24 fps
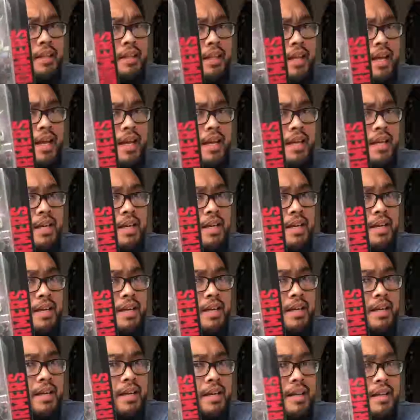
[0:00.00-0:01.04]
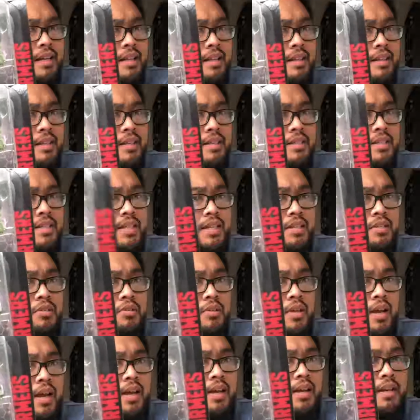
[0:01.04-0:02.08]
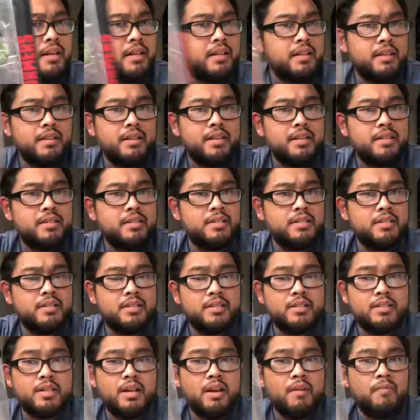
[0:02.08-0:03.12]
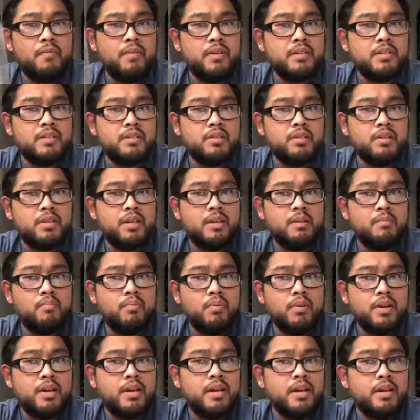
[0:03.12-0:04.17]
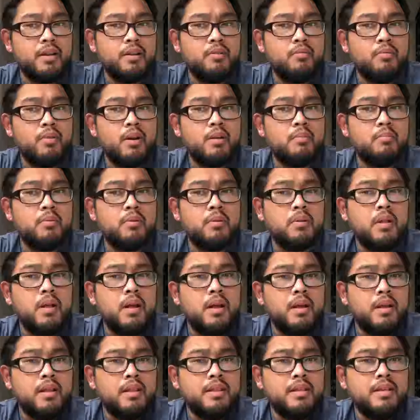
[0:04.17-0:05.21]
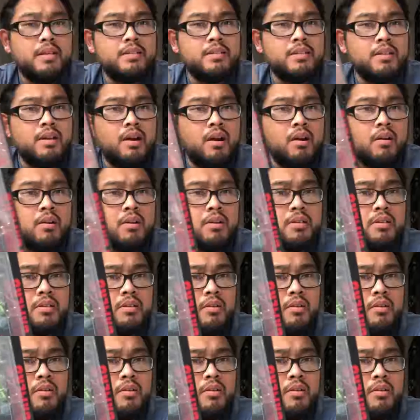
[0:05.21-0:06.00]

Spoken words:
like the Siege line. This stuff is looking pretty incredible. These aren't